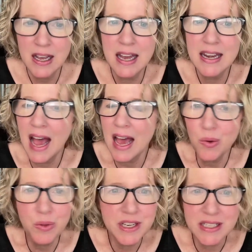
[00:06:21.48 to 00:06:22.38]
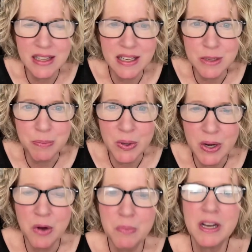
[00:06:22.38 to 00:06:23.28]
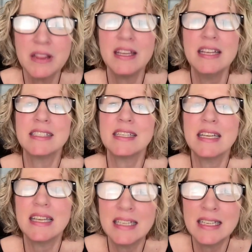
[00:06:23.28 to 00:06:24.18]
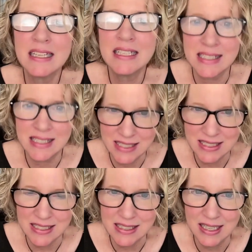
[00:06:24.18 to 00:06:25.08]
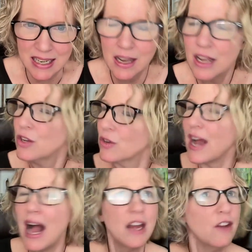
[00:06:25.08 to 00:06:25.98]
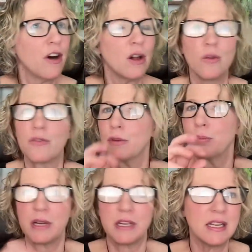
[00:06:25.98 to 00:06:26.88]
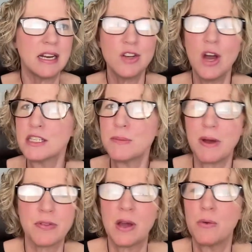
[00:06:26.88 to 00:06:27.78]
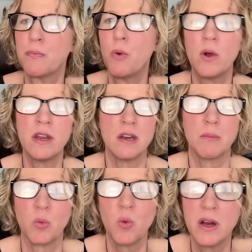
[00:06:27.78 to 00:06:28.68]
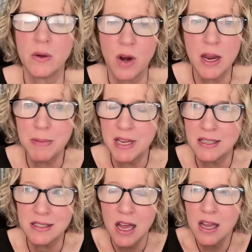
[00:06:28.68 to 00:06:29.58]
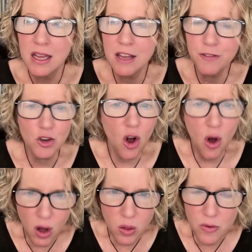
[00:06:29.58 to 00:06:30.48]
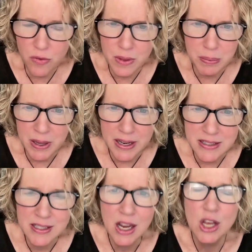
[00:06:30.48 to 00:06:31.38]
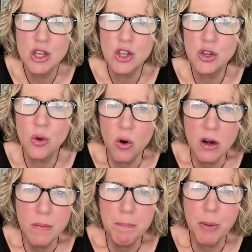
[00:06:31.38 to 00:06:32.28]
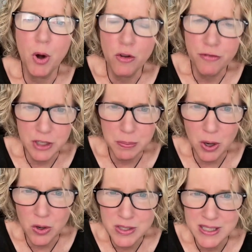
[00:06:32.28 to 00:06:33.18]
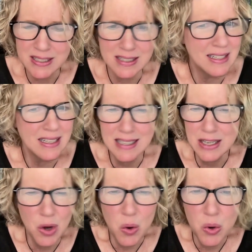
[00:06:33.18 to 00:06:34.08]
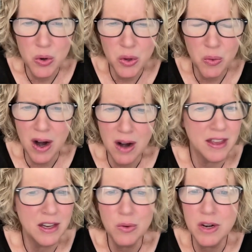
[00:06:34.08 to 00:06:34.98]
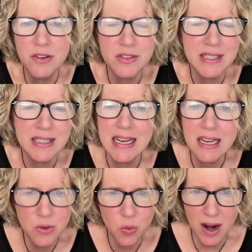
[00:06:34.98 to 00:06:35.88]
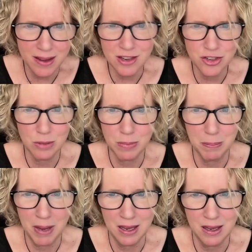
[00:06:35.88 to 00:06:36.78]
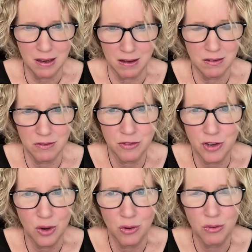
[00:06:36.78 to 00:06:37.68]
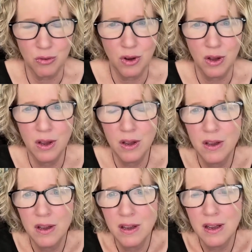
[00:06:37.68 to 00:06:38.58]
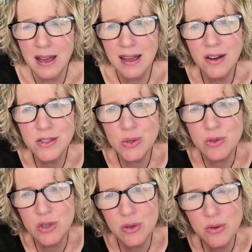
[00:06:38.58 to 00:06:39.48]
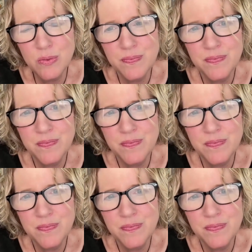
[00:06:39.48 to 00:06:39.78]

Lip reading: And not only does it lead to burnout, but it leads to inconsistency. You're kind of all over the place. And I talked about that with point number 1, right? Because if you're all over the place, your perfect person doesn't know who you are. They don't understand why they should be paying for you. And also, too,